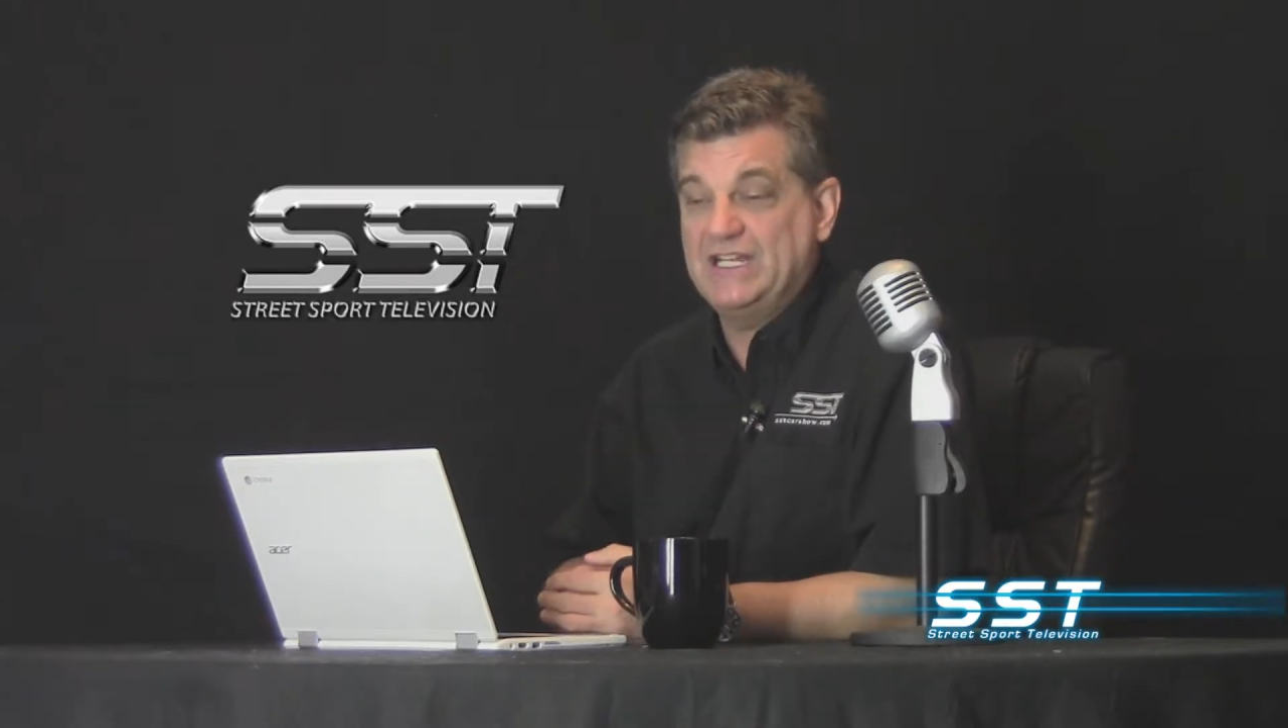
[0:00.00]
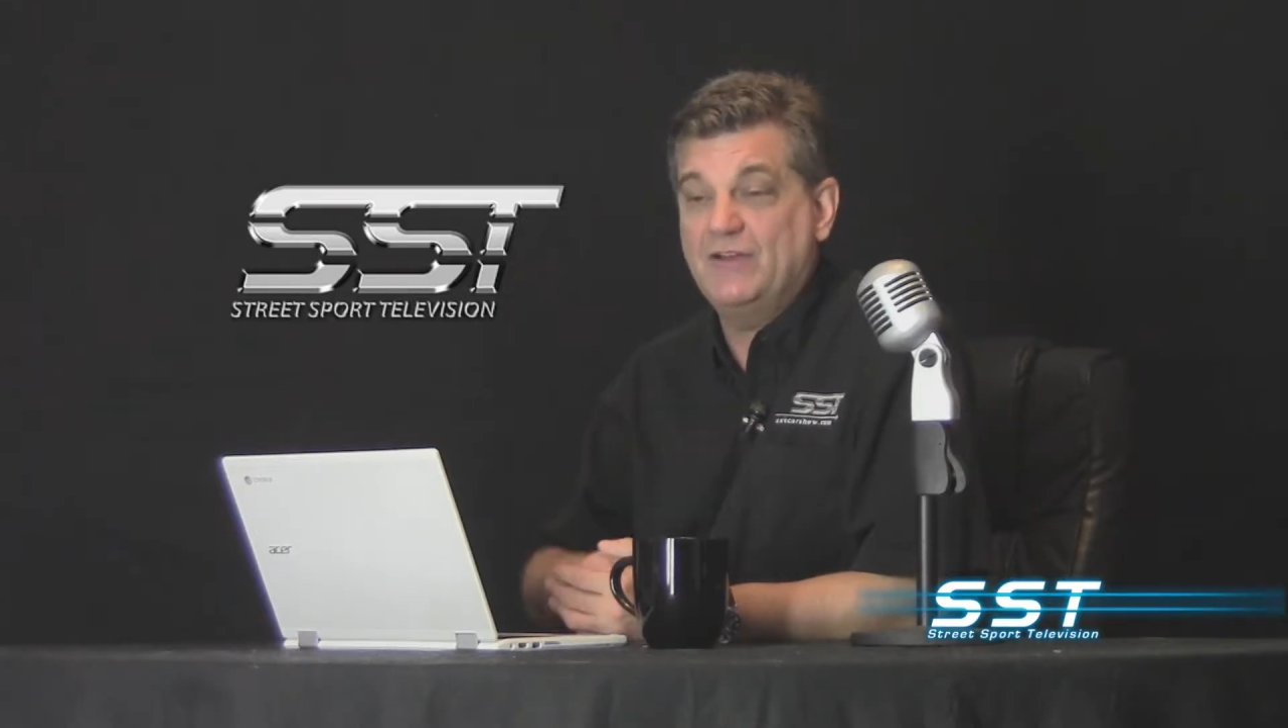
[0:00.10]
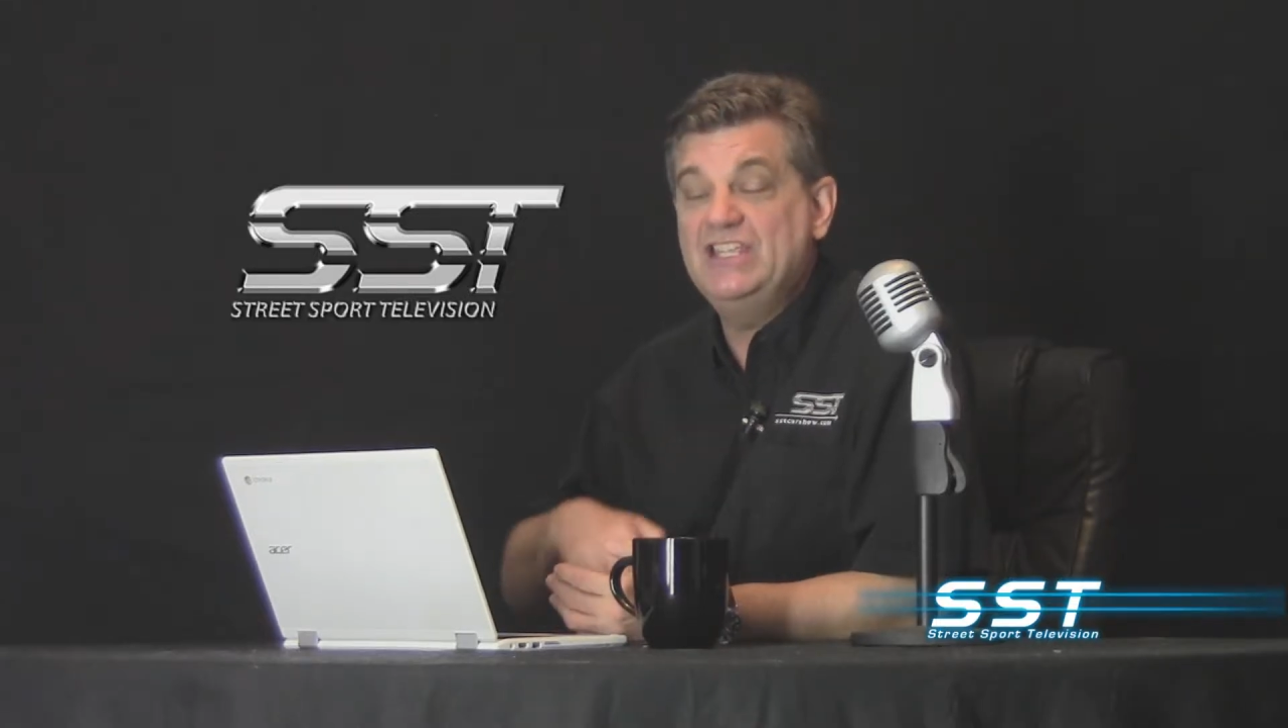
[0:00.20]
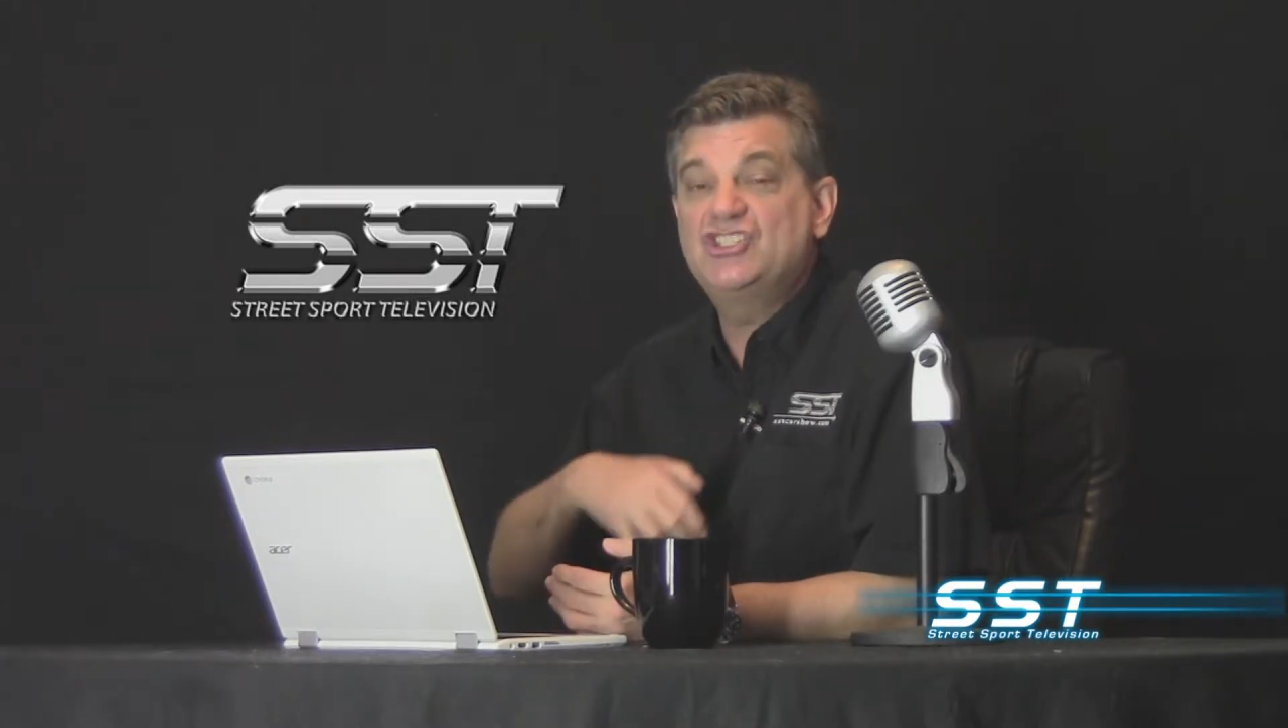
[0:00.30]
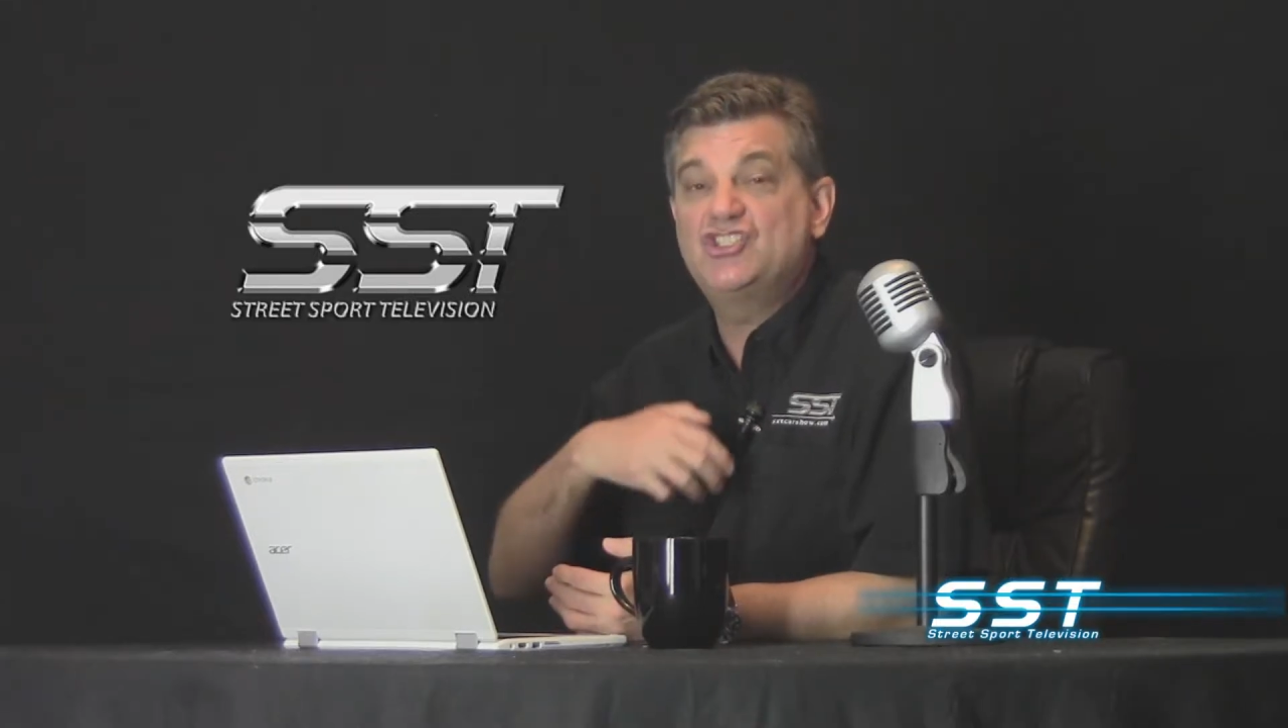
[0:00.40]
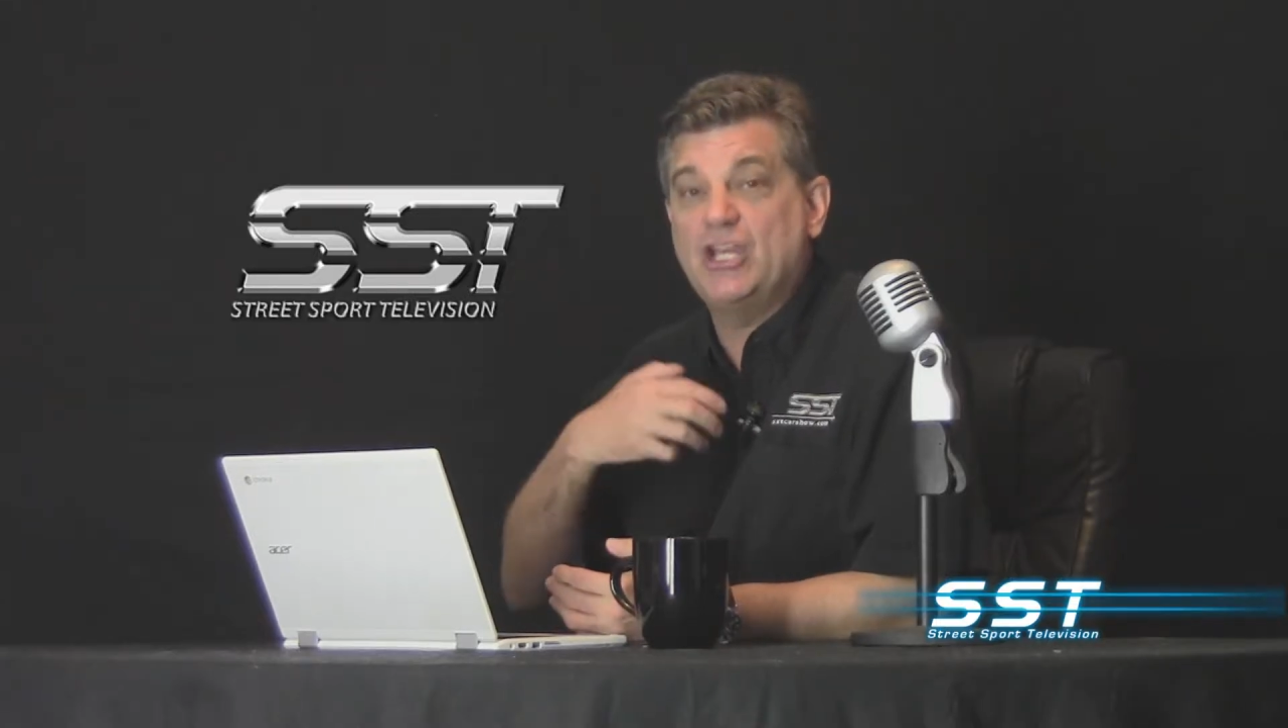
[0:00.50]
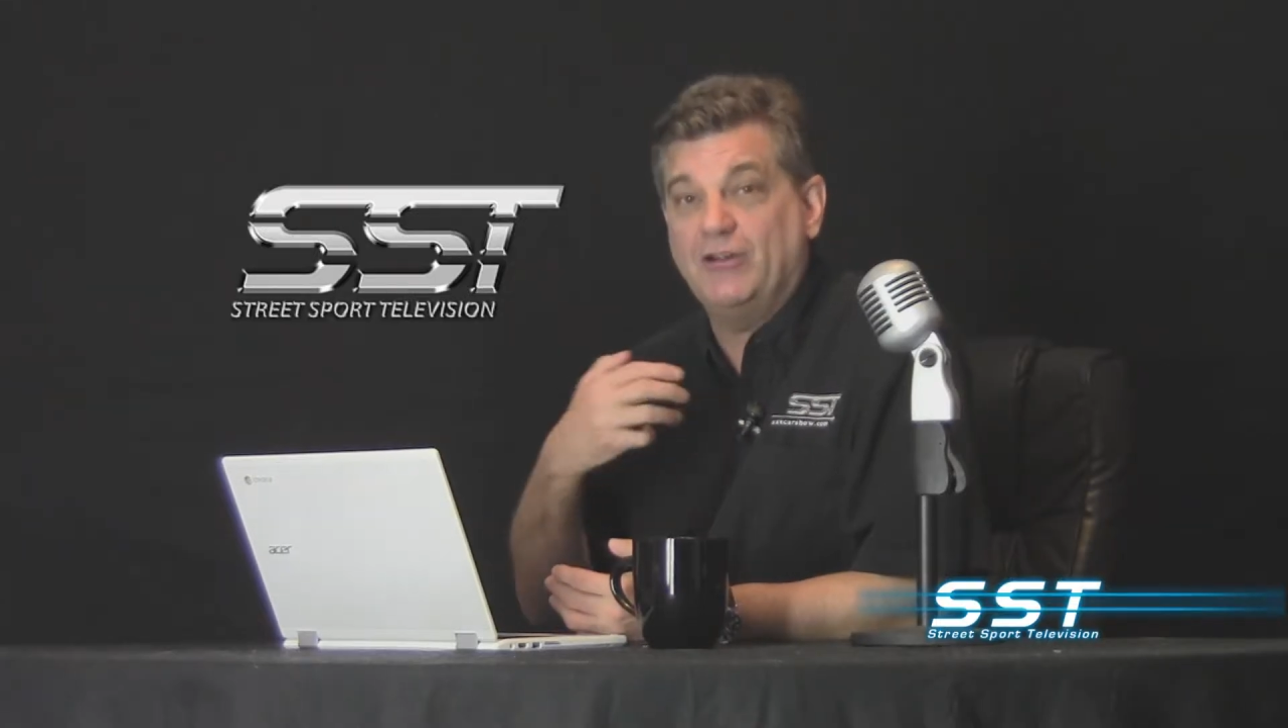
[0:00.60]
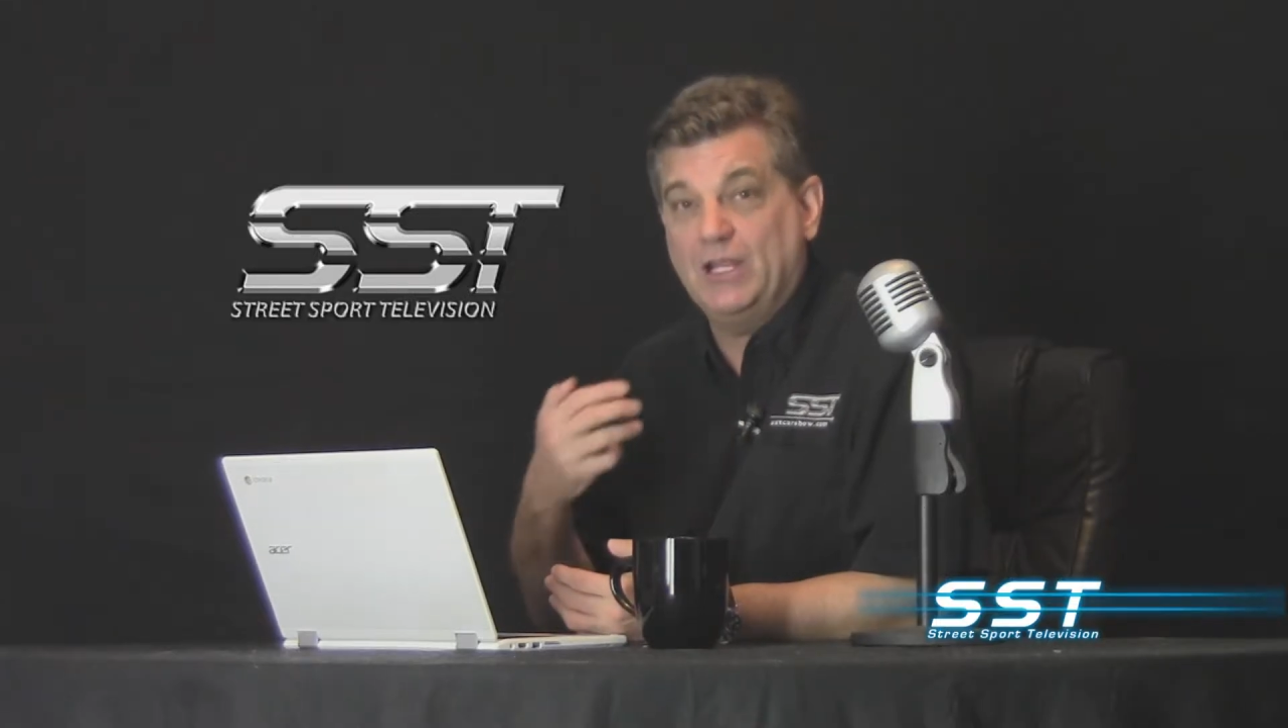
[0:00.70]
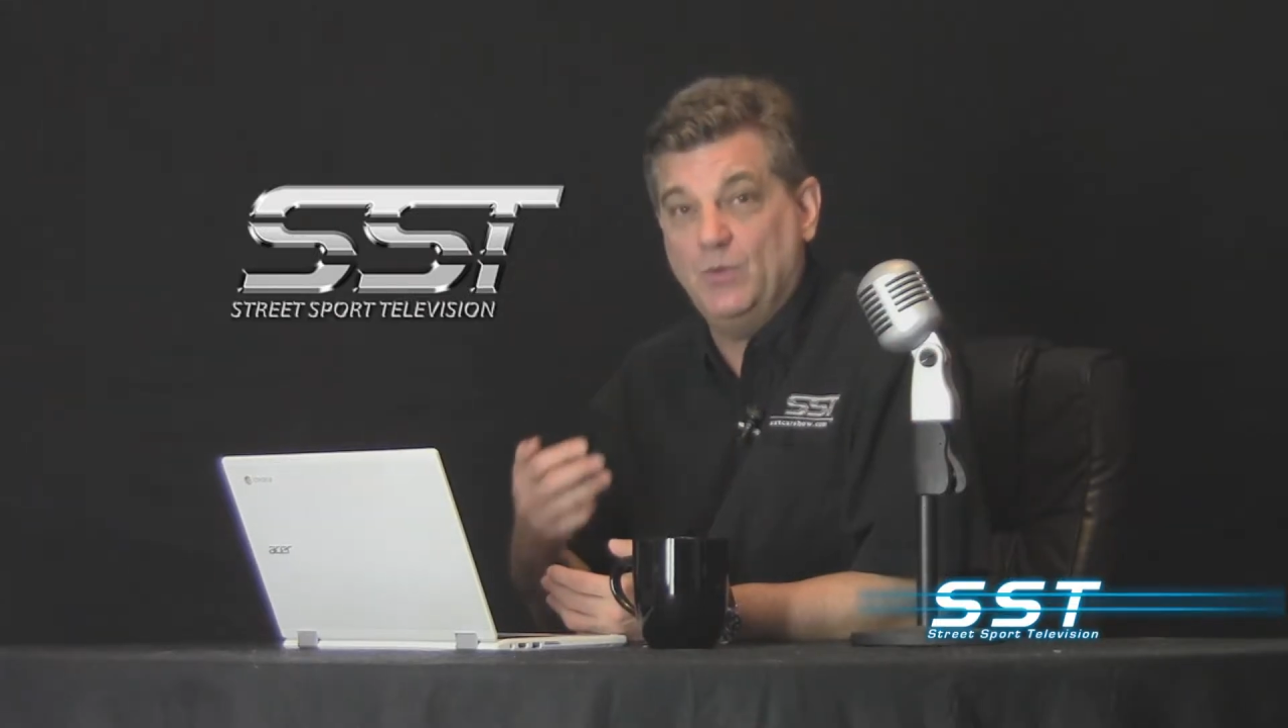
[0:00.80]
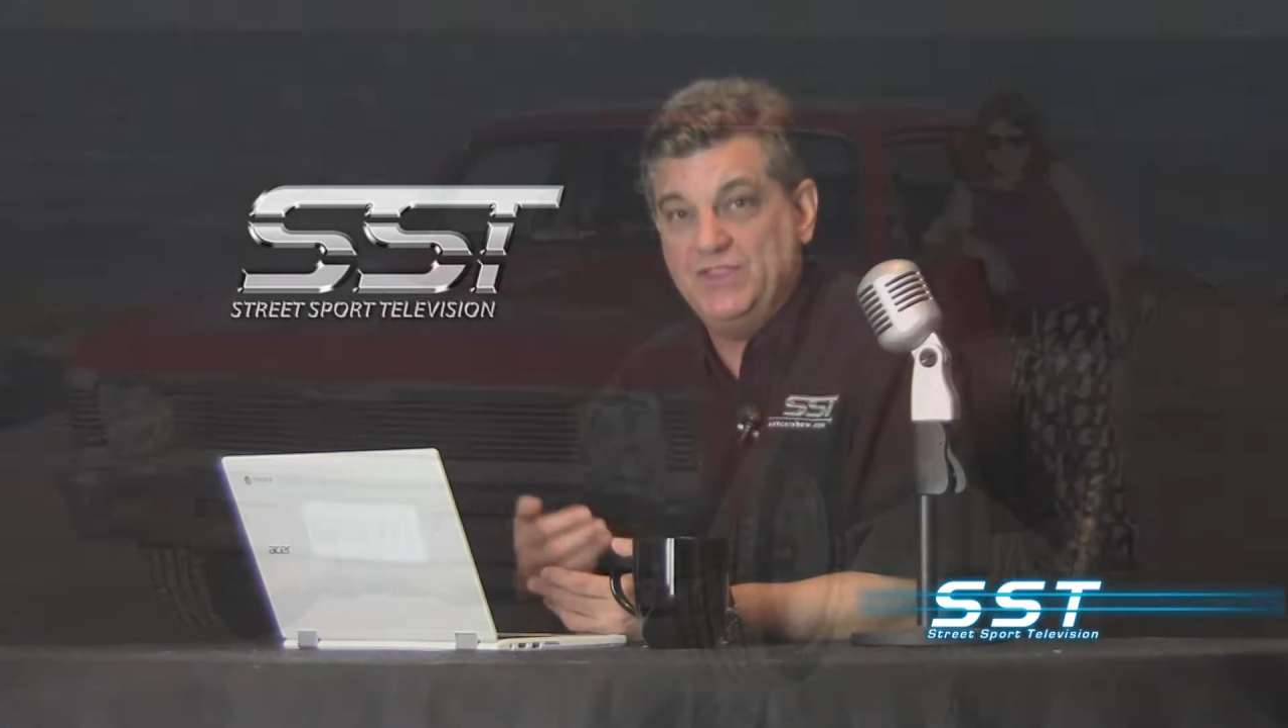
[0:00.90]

and now he's sharing it